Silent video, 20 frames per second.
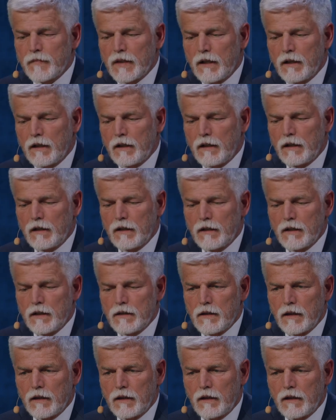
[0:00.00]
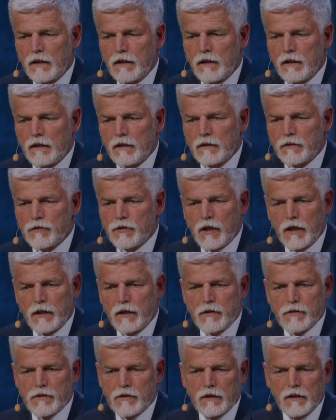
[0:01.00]
They, China
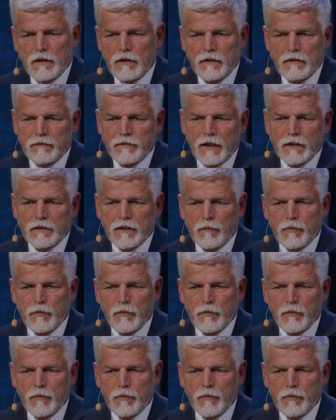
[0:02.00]
is, in fact,